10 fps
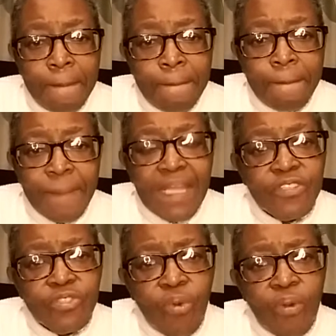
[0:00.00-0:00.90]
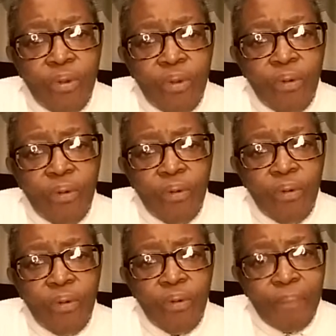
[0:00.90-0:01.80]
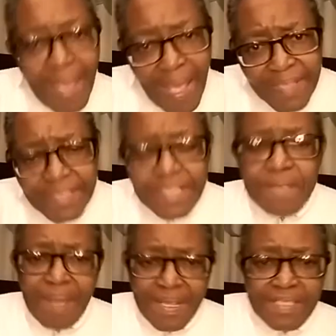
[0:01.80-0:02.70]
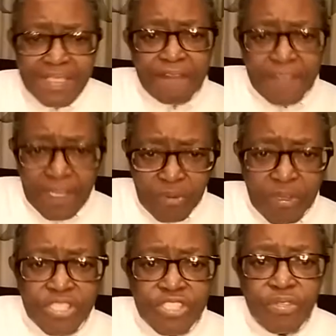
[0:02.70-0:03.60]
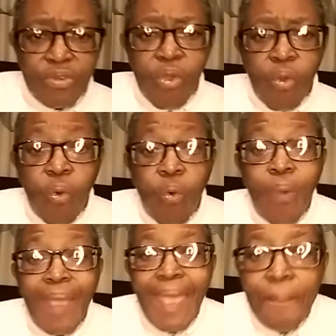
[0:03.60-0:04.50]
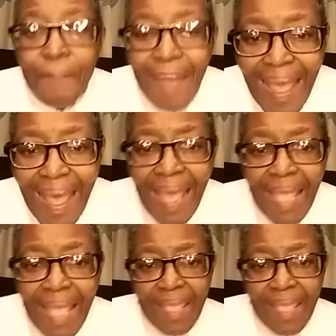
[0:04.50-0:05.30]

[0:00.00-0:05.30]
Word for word: And so by asking myself that question, who am I?